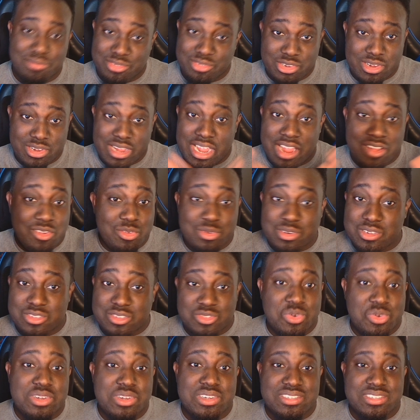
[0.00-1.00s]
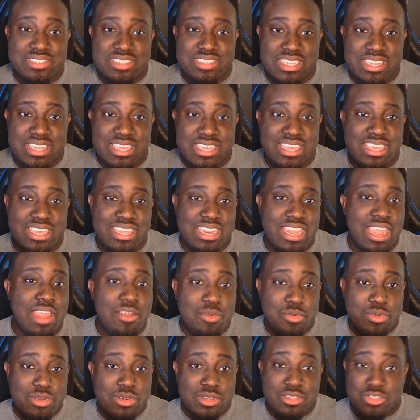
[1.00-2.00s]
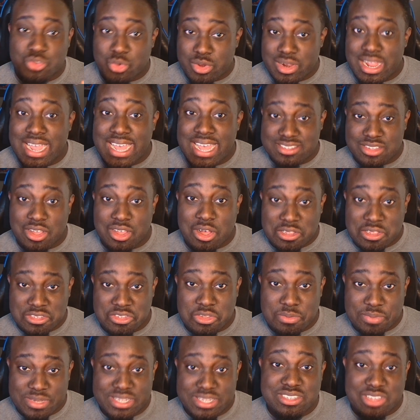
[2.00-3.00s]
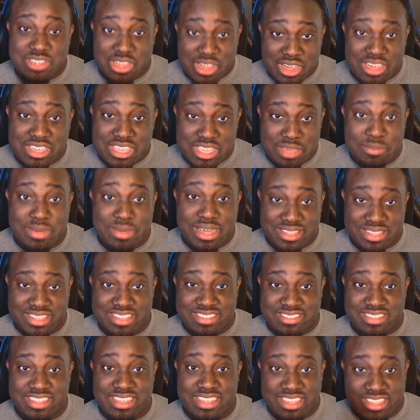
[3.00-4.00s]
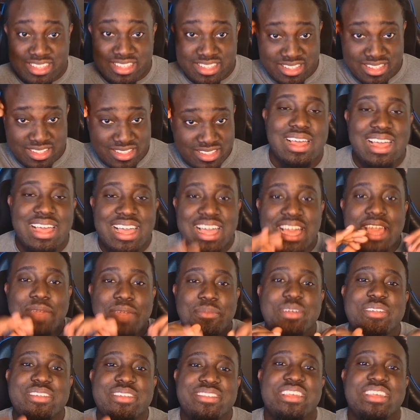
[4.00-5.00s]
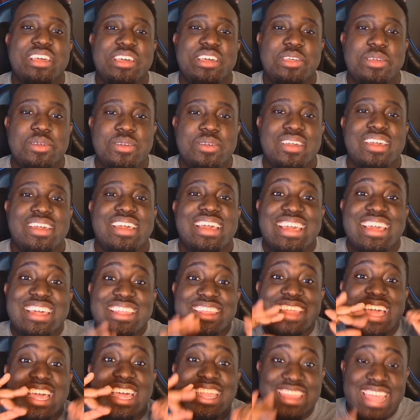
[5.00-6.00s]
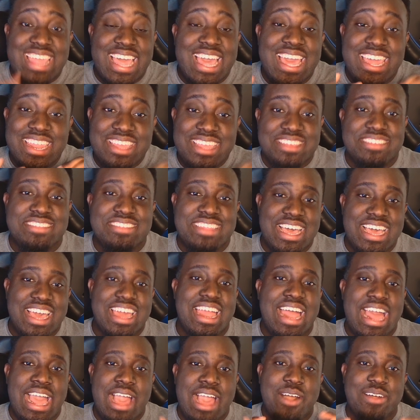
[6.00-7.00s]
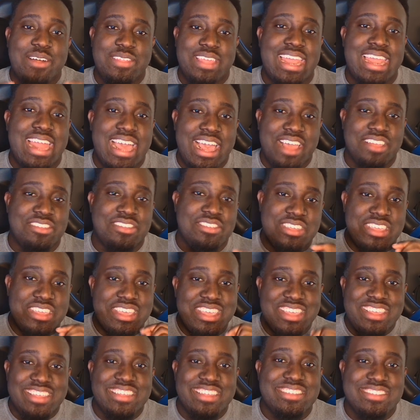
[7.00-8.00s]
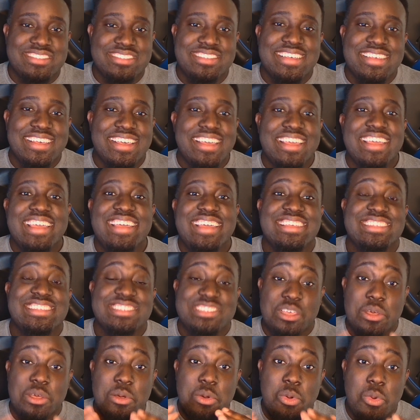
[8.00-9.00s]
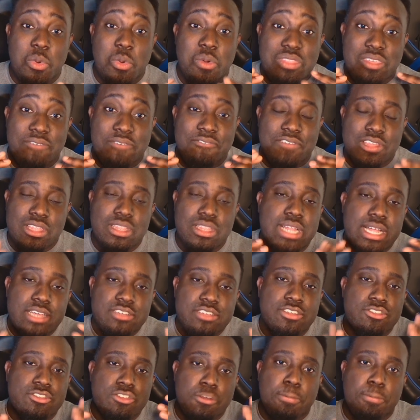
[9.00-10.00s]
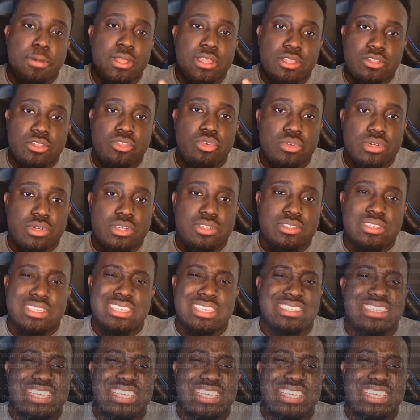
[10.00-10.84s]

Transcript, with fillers: sure everyone on Twitter has seen it, and everyone on Twitter has also been talking about this thing. I'm here to tell you that that is not how that actually is. So the $50 that you're putting towards is